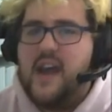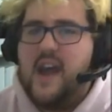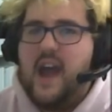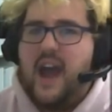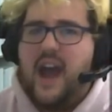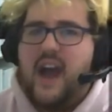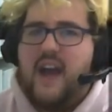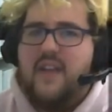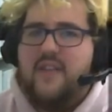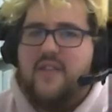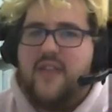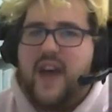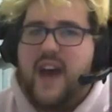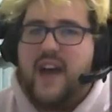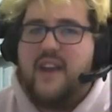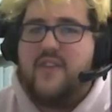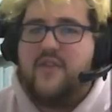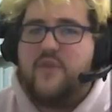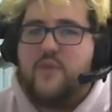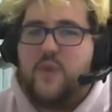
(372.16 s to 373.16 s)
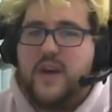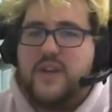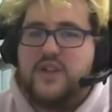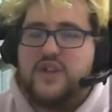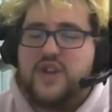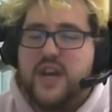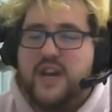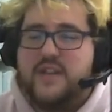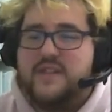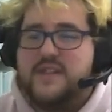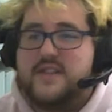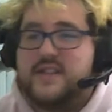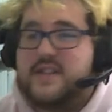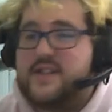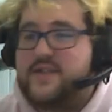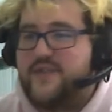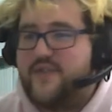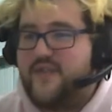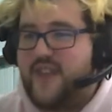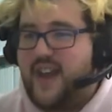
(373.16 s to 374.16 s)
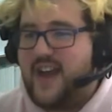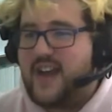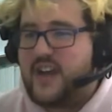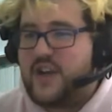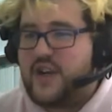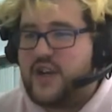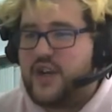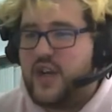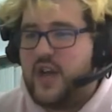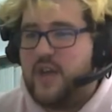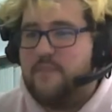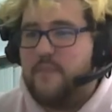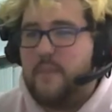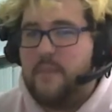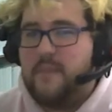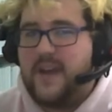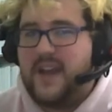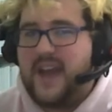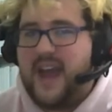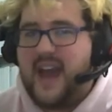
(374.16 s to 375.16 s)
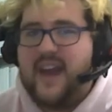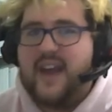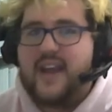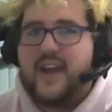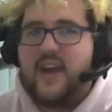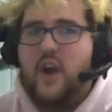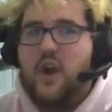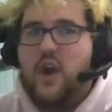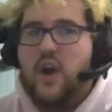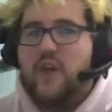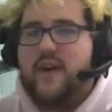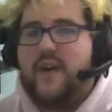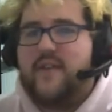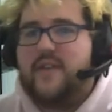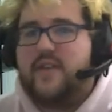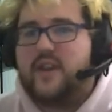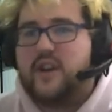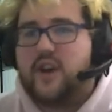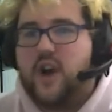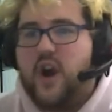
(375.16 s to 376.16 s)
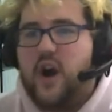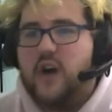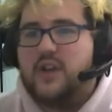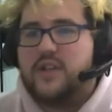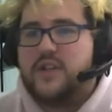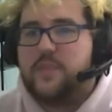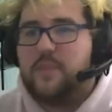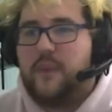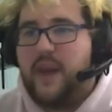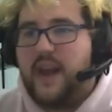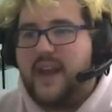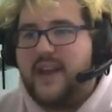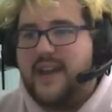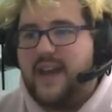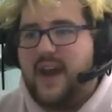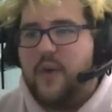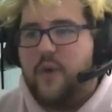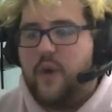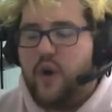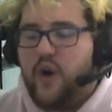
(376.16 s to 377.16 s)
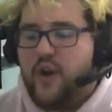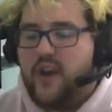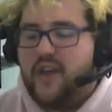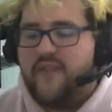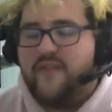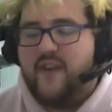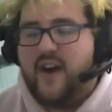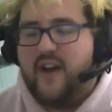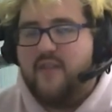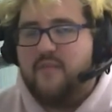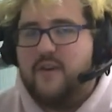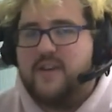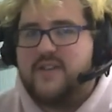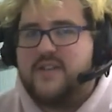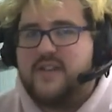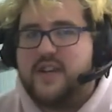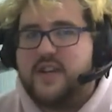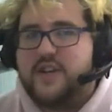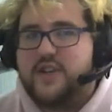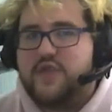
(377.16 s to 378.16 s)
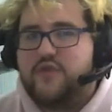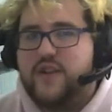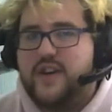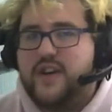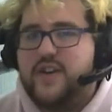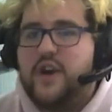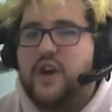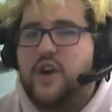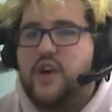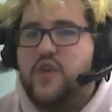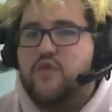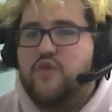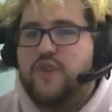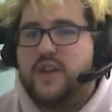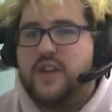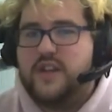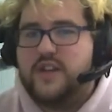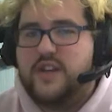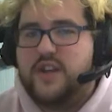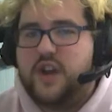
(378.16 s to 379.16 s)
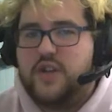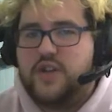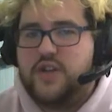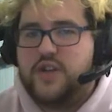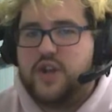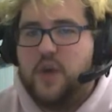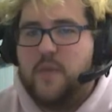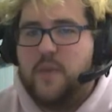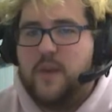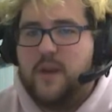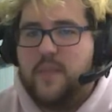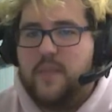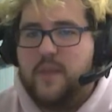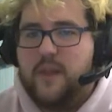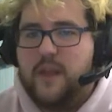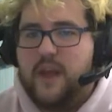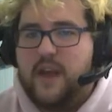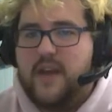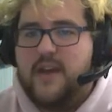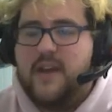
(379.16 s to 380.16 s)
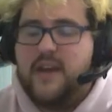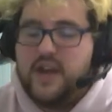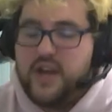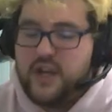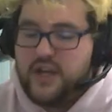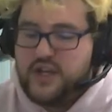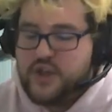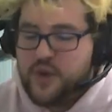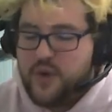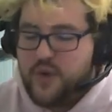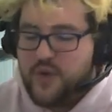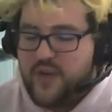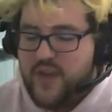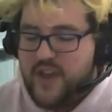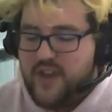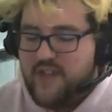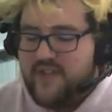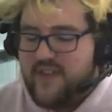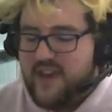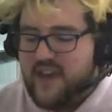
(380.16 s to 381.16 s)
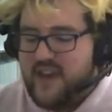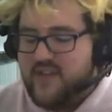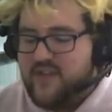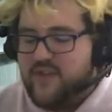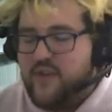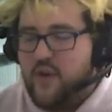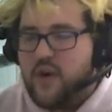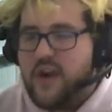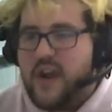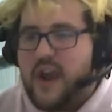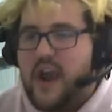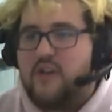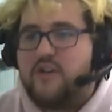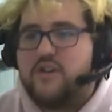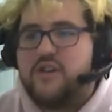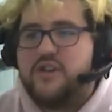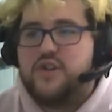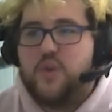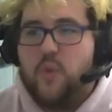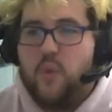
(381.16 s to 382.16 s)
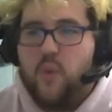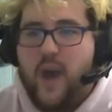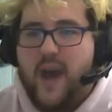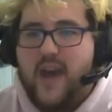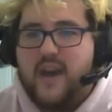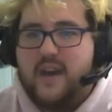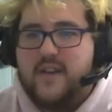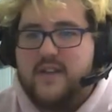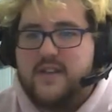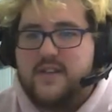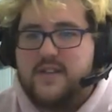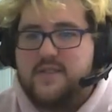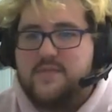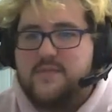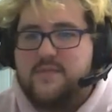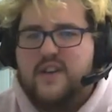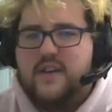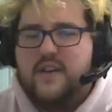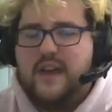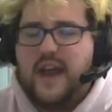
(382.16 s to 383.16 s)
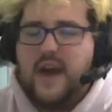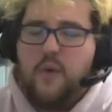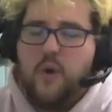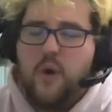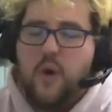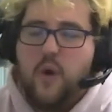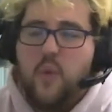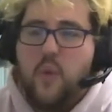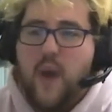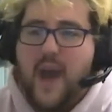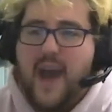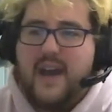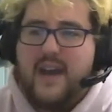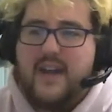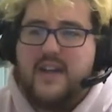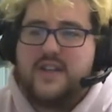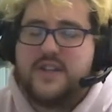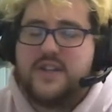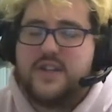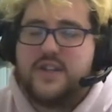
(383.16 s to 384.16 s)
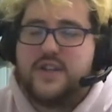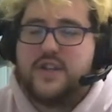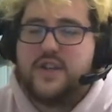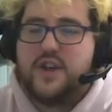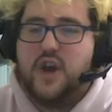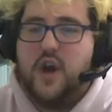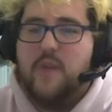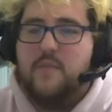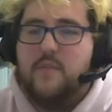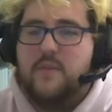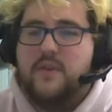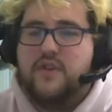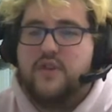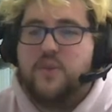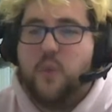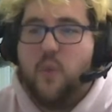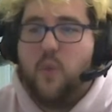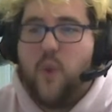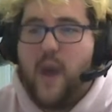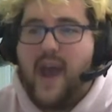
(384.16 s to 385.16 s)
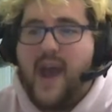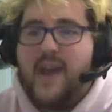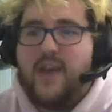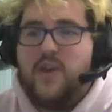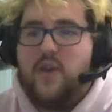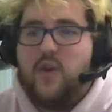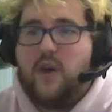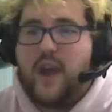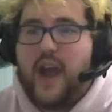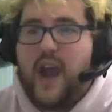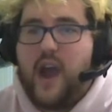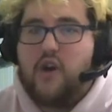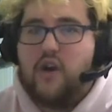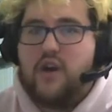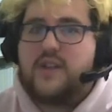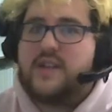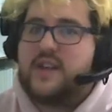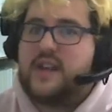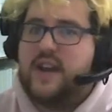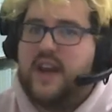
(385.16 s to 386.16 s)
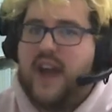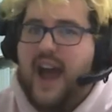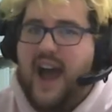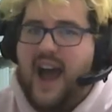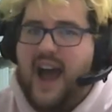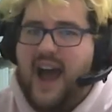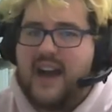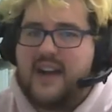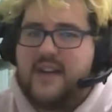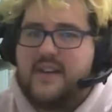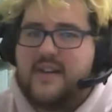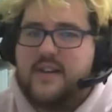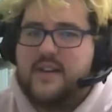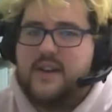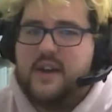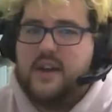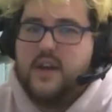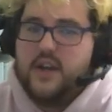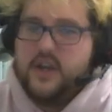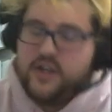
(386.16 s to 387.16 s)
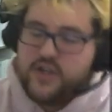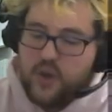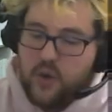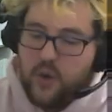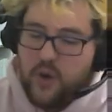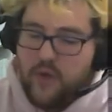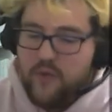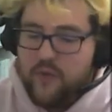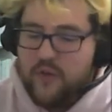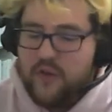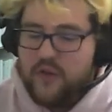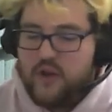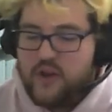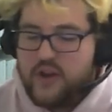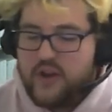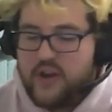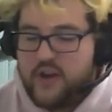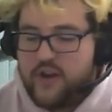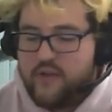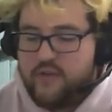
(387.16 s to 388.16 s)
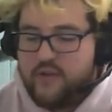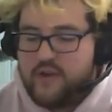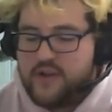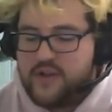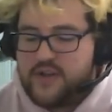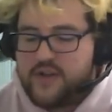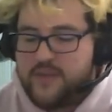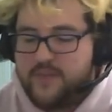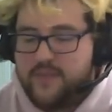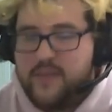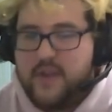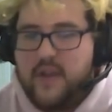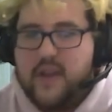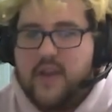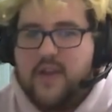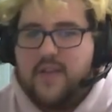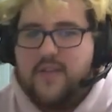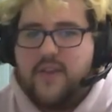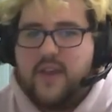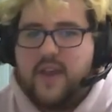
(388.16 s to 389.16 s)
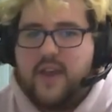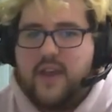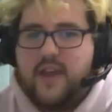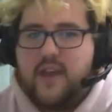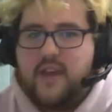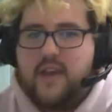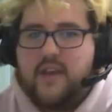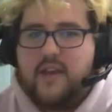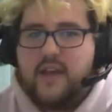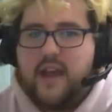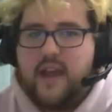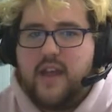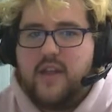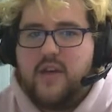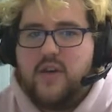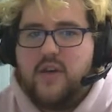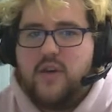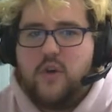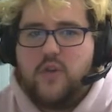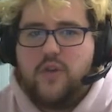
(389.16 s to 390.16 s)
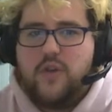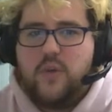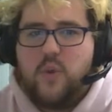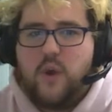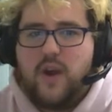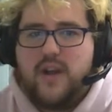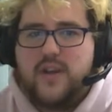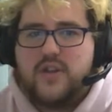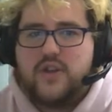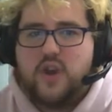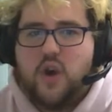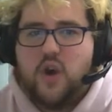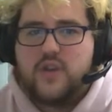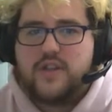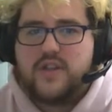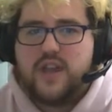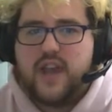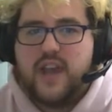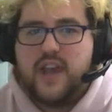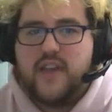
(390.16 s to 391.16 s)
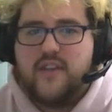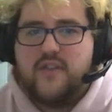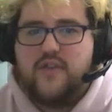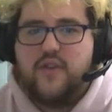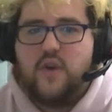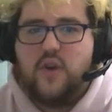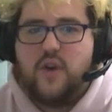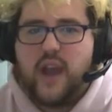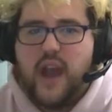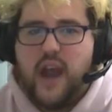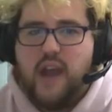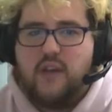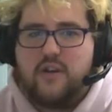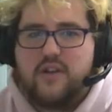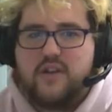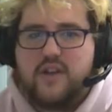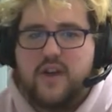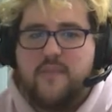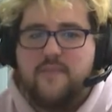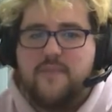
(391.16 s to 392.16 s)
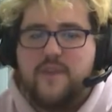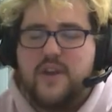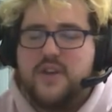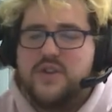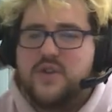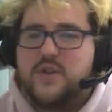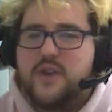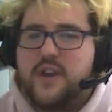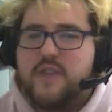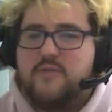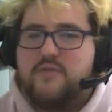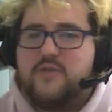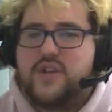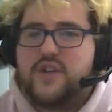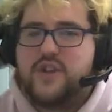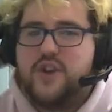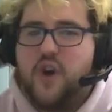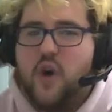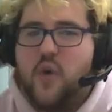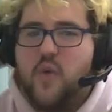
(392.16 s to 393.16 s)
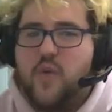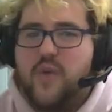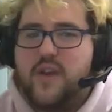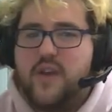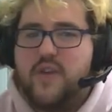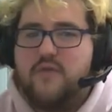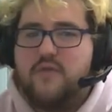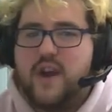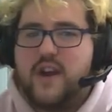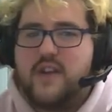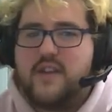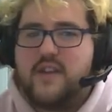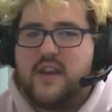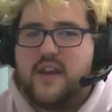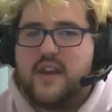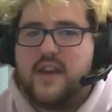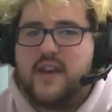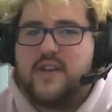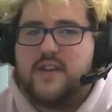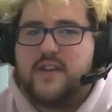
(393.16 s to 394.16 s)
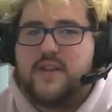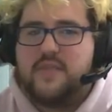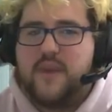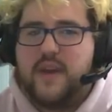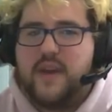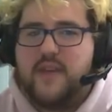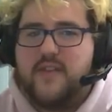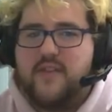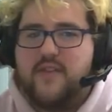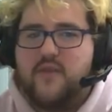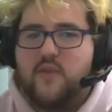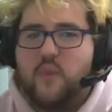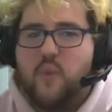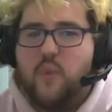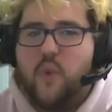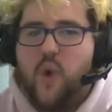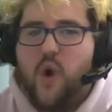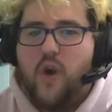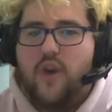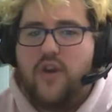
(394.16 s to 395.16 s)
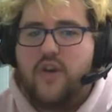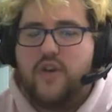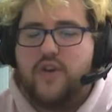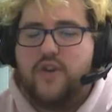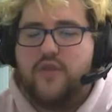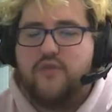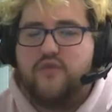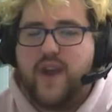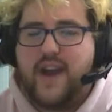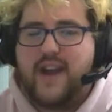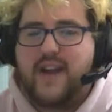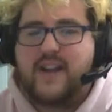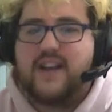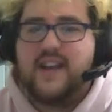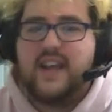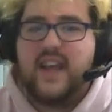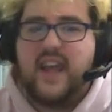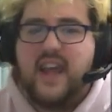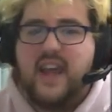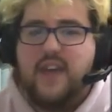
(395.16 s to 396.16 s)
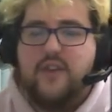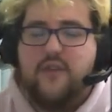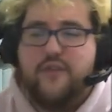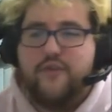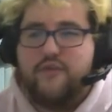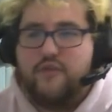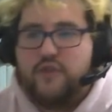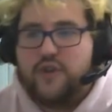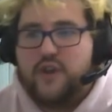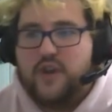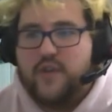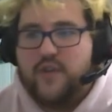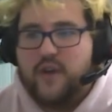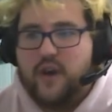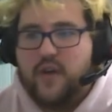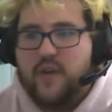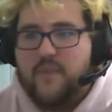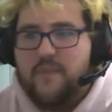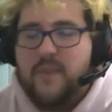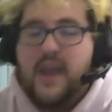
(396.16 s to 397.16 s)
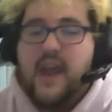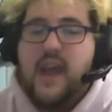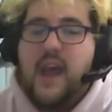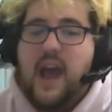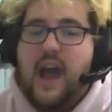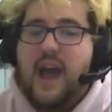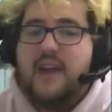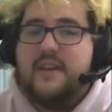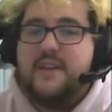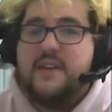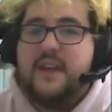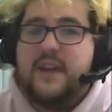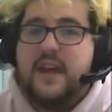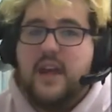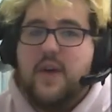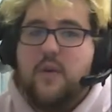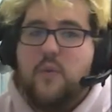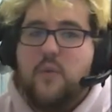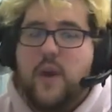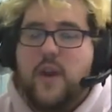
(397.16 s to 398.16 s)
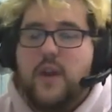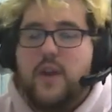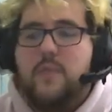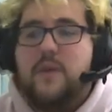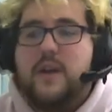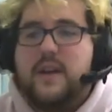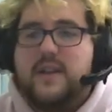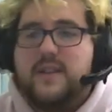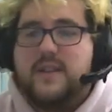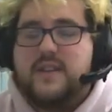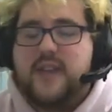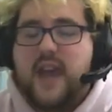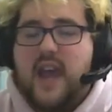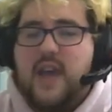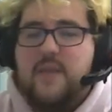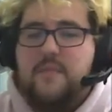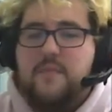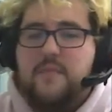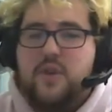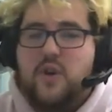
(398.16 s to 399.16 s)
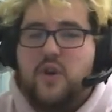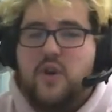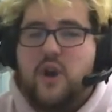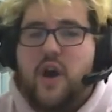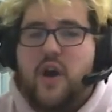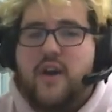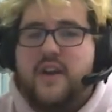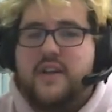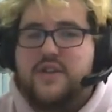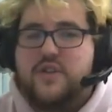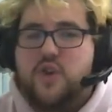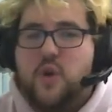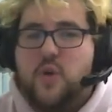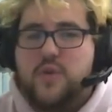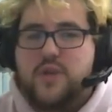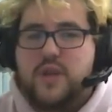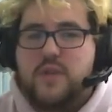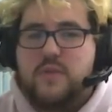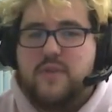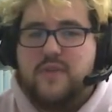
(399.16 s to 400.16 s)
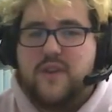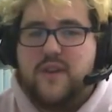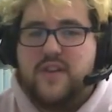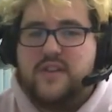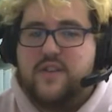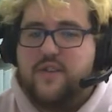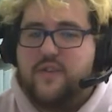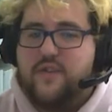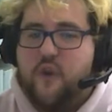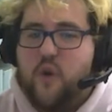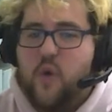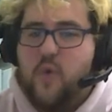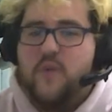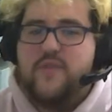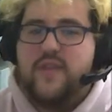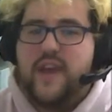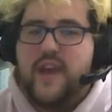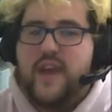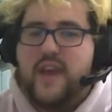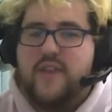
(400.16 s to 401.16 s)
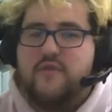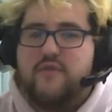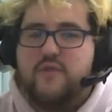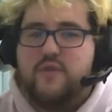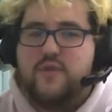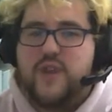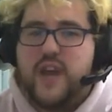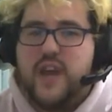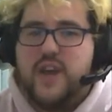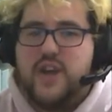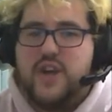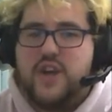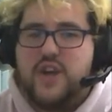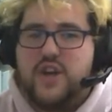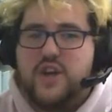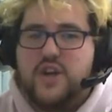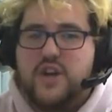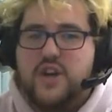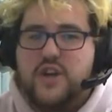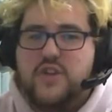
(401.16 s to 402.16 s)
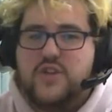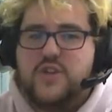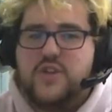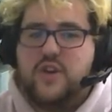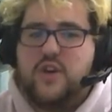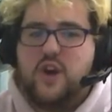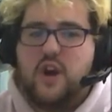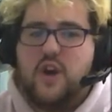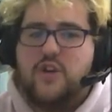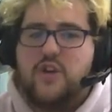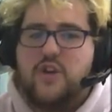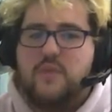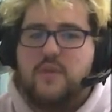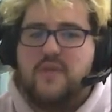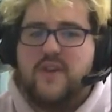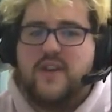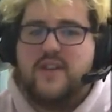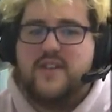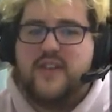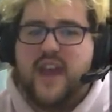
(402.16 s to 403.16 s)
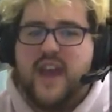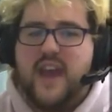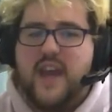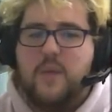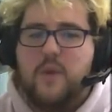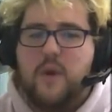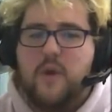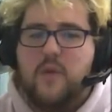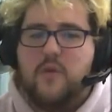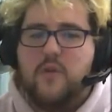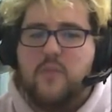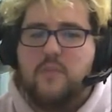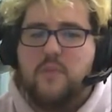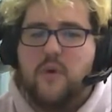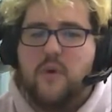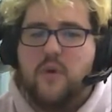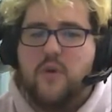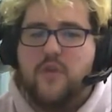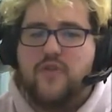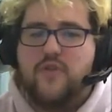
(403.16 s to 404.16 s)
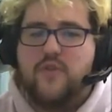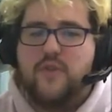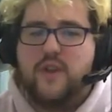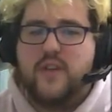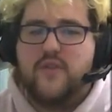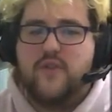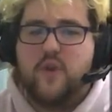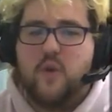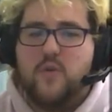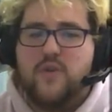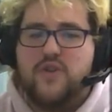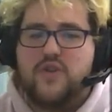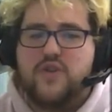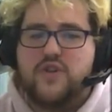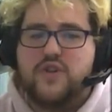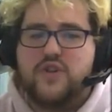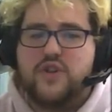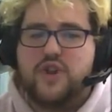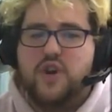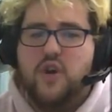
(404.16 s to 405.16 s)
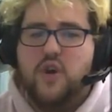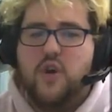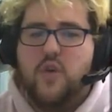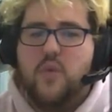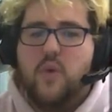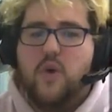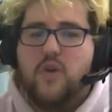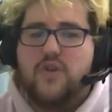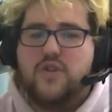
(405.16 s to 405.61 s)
and that is where Genesis's flagship mechanic of having the cards played out on a 5x6 grid really starts to come into play. So this is your character's awareness. Now, awareness determines where your character can act. So if we look at Idris, the yellow or the white dot is your character. So Idris can only interact in spaces one directly in front of her. And when you're playing this game, your card isn't always going to be facing forward. There is rotation, so your card could be facing anywhere on the board, so it is always just one